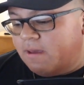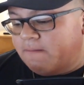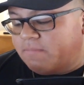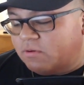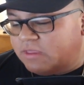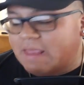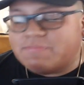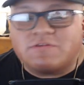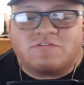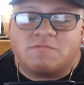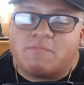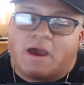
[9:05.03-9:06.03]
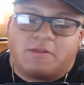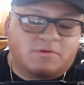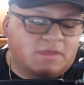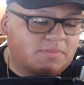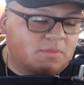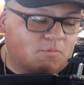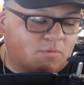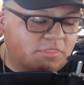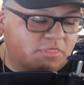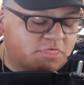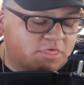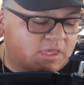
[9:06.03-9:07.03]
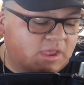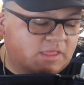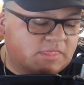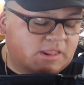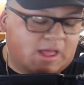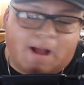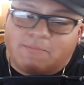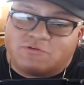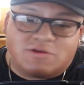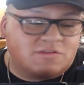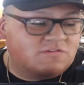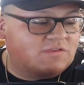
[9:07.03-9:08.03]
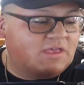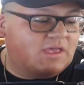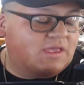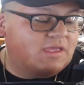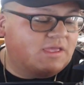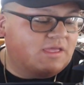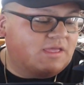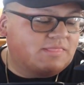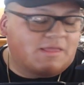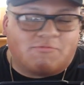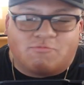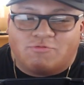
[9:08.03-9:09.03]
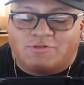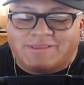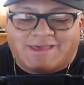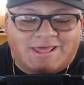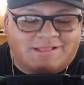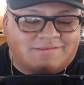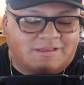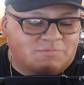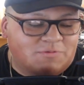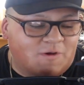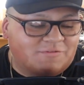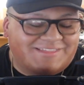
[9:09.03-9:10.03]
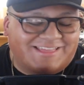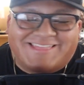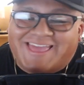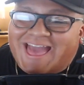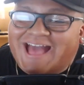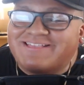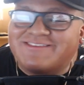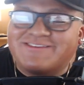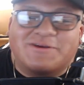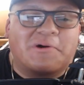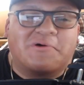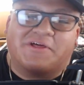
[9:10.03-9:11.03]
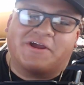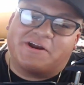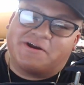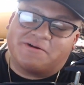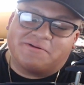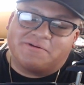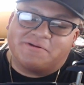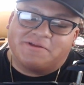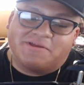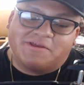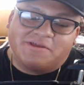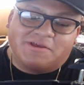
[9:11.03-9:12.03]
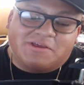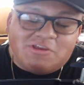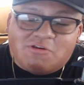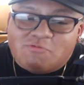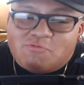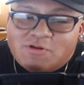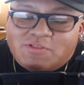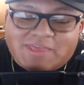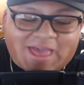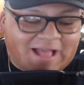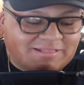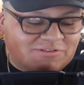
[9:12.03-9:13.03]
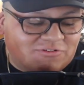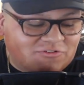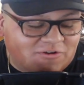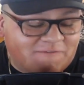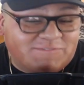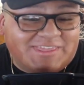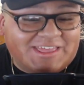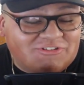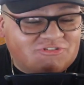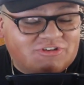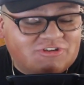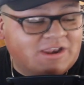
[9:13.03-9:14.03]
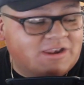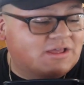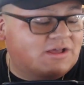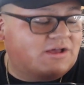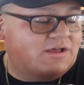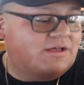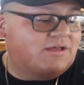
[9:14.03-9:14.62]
But keep this in mind, okay? The one thing that I'm just going to say that really kind of ticked me off, that they had to go there. You really had to shove the agenda